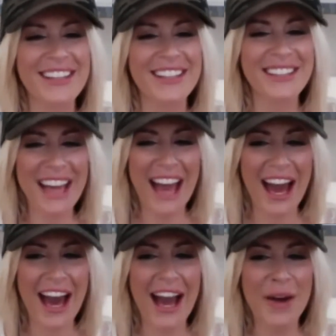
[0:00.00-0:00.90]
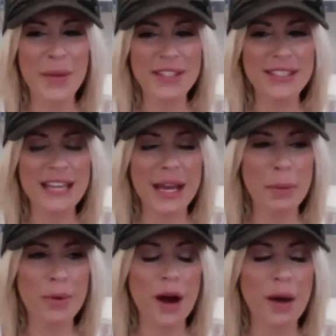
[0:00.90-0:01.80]
Yeah, I would say
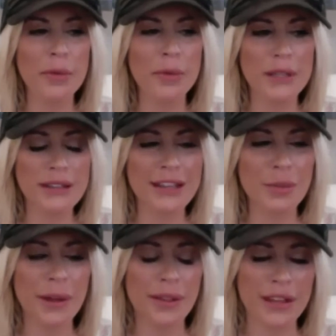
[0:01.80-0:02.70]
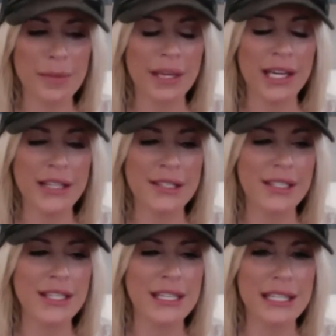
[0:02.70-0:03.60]
probably Keith Whitley, because
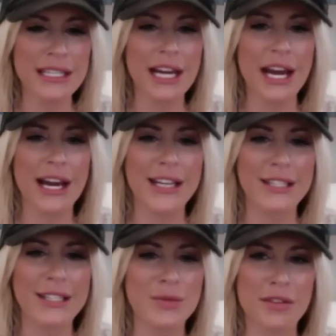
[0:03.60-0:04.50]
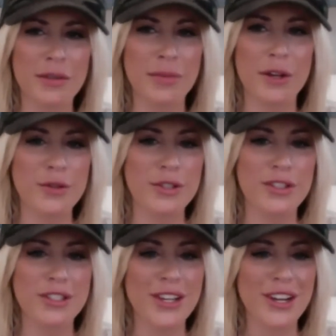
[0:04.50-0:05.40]
he has one of the
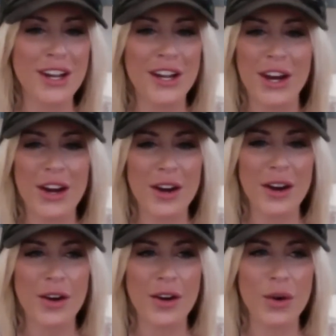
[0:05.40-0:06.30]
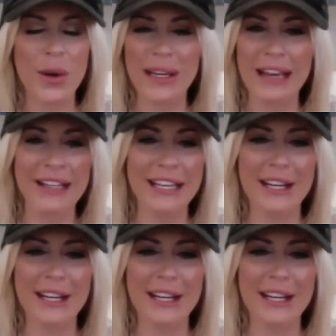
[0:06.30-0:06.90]
most organic,